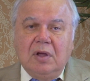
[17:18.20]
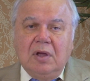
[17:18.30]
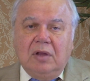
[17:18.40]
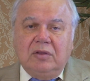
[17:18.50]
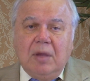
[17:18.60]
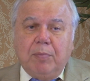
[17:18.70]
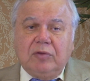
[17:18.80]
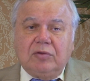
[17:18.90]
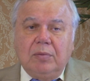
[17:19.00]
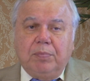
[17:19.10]
The
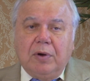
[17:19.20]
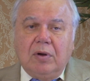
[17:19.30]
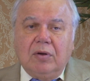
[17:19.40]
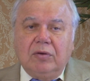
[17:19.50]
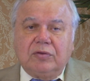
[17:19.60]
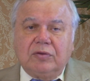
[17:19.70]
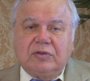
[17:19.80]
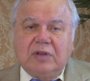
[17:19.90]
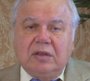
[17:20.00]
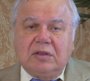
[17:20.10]
Apostle Paul also
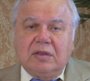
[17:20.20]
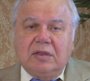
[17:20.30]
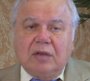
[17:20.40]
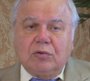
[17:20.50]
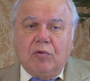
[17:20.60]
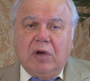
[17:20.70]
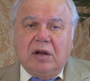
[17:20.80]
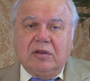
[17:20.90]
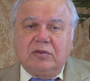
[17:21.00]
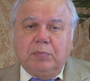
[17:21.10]
stated that where
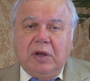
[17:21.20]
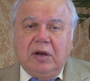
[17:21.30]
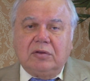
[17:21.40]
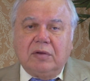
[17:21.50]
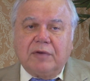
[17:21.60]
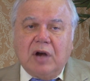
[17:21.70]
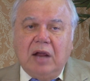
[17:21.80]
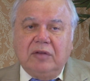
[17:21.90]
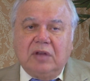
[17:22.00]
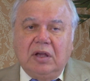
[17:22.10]
the Spirit of
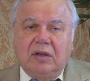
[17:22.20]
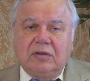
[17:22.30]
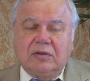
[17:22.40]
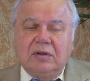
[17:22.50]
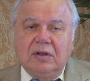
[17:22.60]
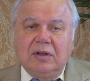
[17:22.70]
Christ is,